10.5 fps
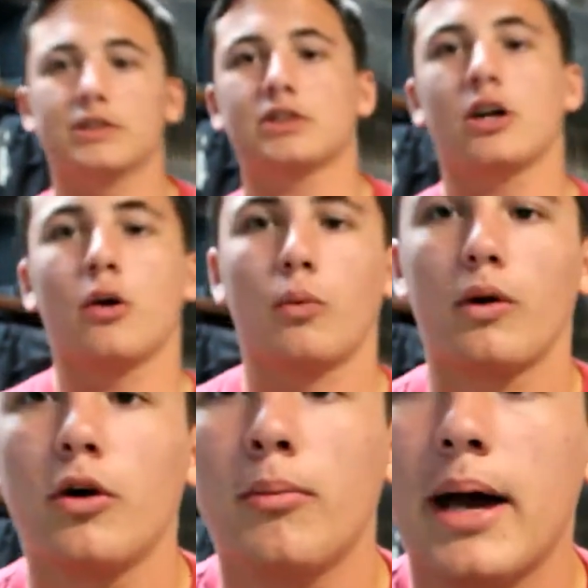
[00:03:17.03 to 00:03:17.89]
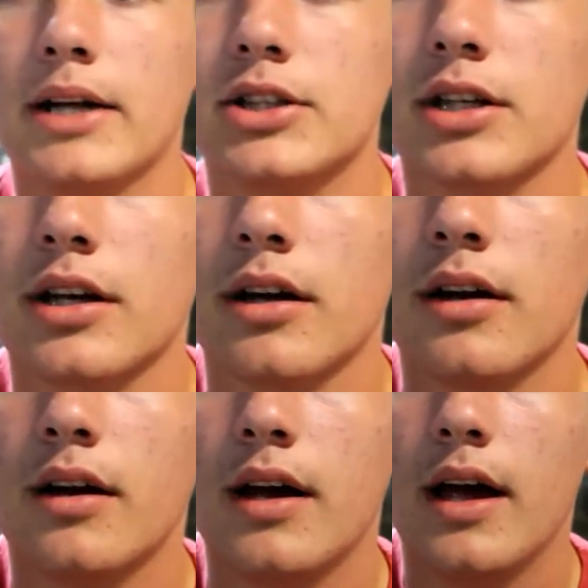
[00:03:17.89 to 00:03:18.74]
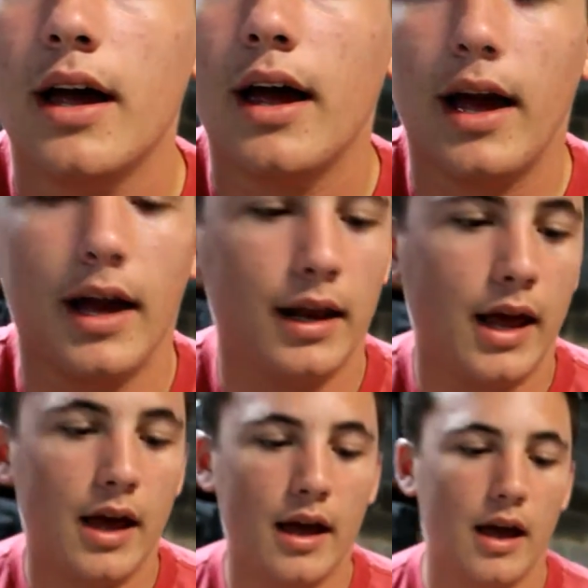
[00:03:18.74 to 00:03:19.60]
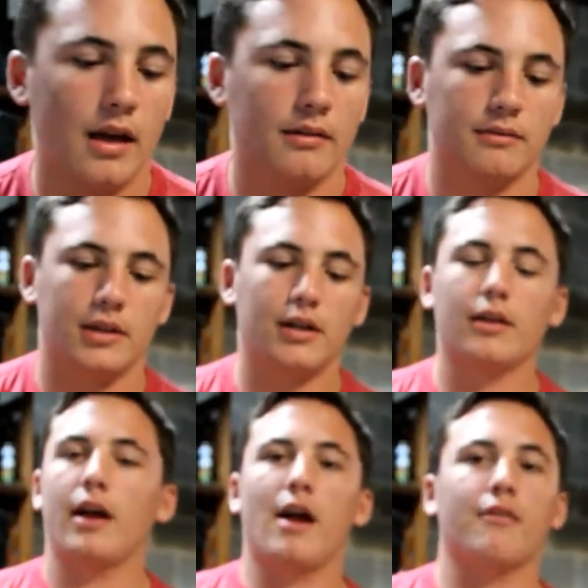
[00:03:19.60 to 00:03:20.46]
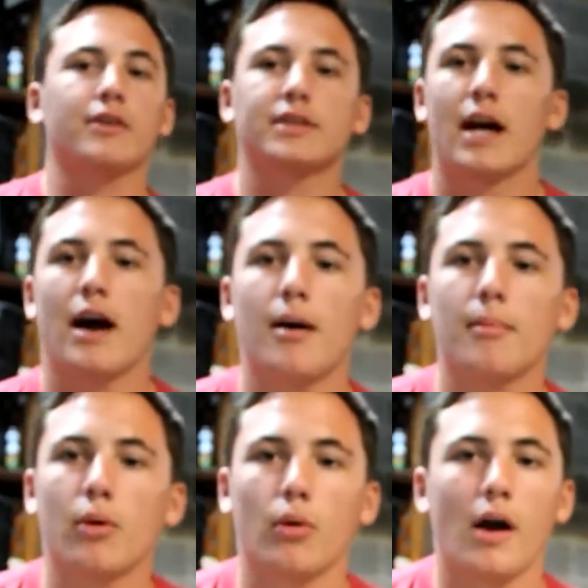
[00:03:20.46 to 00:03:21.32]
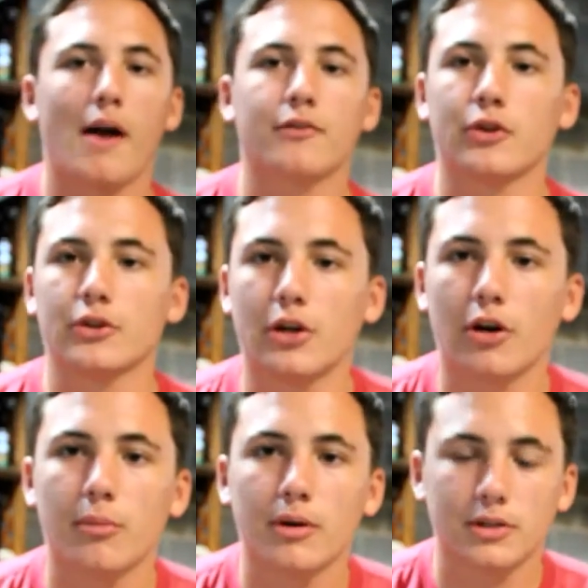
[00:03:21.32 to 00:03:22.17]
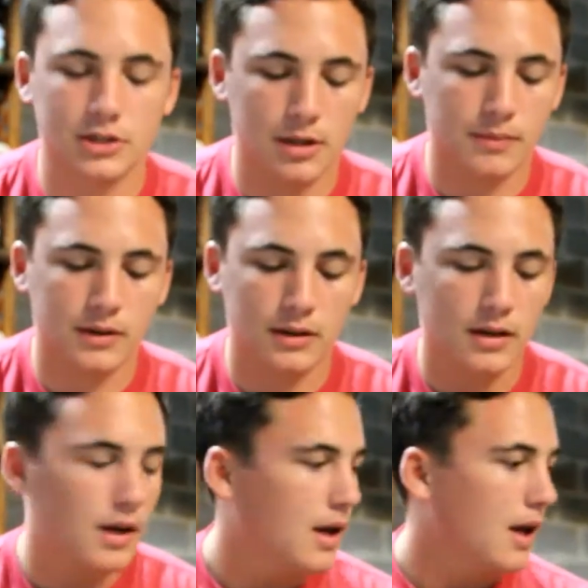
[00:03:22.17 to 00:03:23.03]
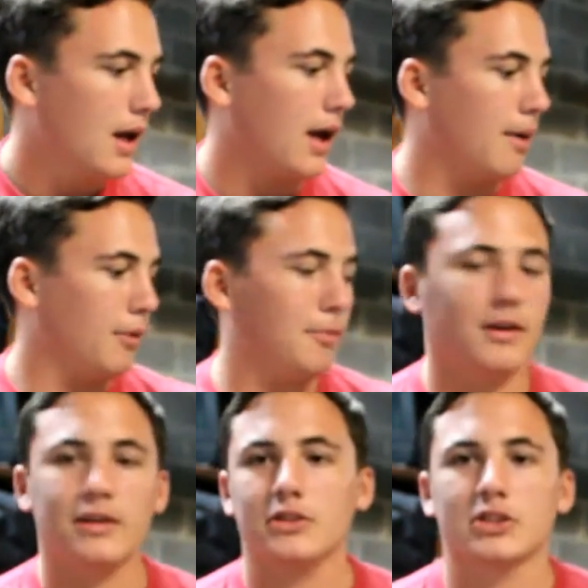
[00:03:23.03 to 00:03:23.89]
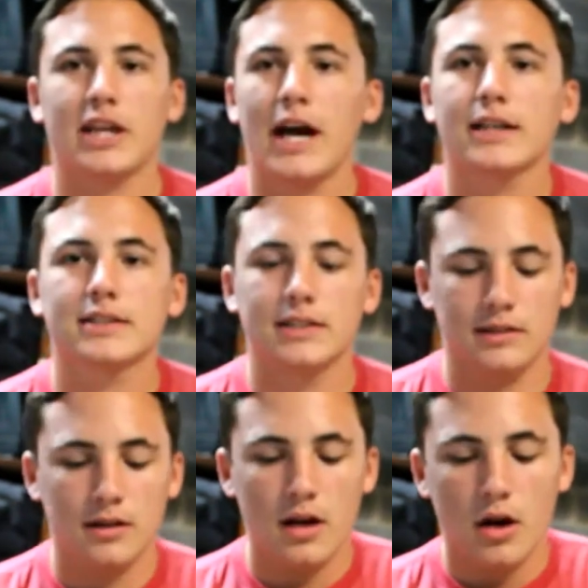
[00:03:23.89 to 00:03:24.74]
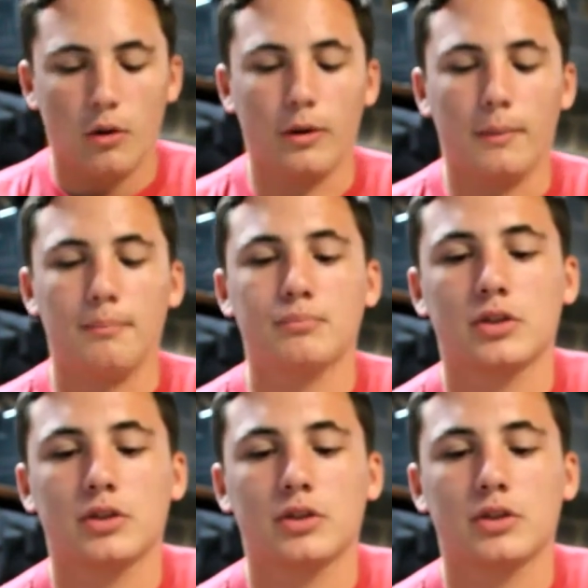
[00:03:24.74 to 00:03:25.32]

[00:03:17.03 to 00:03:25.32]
This is called Reel Magic, and literally every time or after a tournament or something, and we've been just casting, we